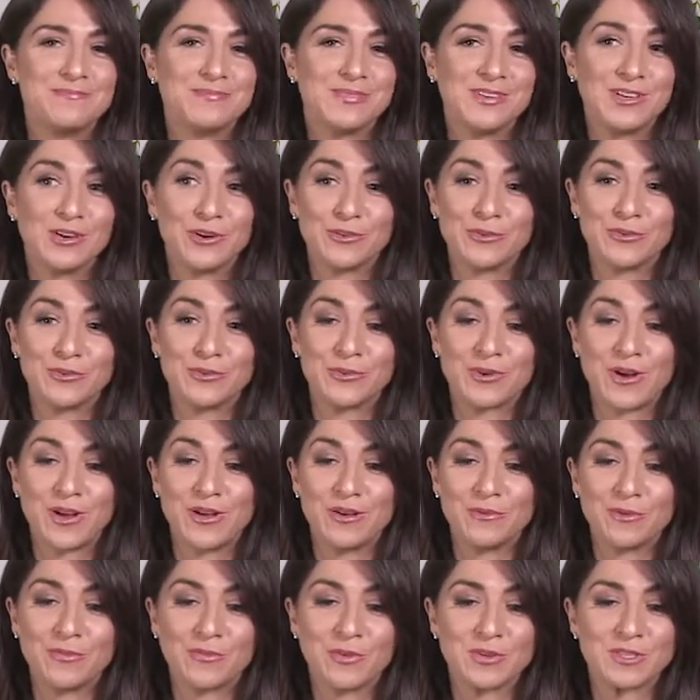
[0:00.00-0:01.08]
you know,
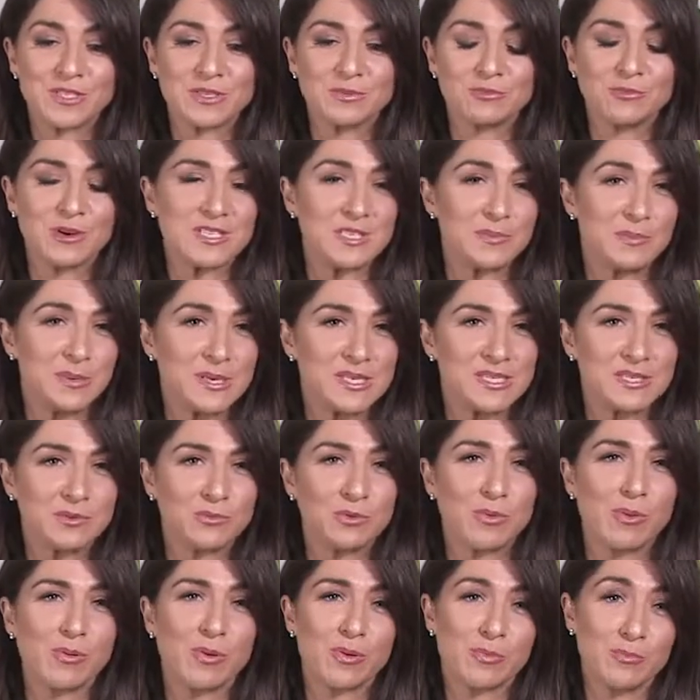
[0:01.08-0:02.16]
we've got some recipes that
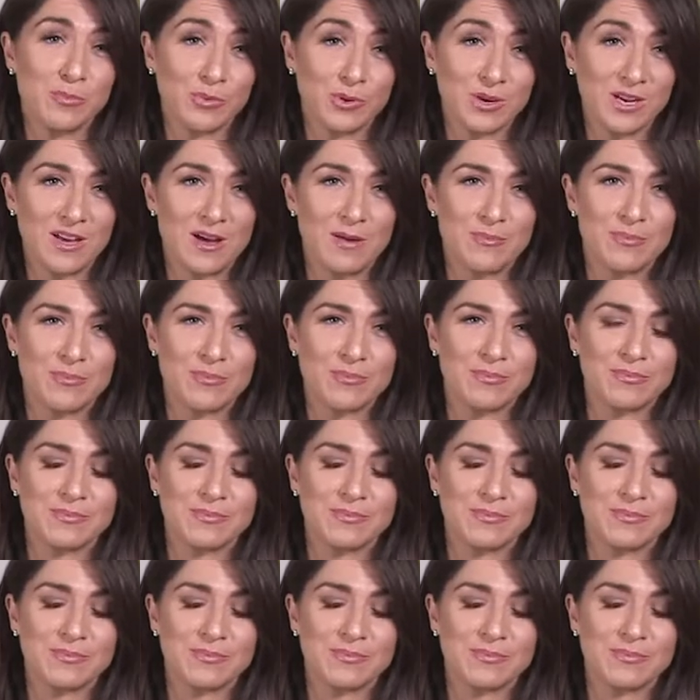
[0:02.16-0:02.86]
we'll be putting up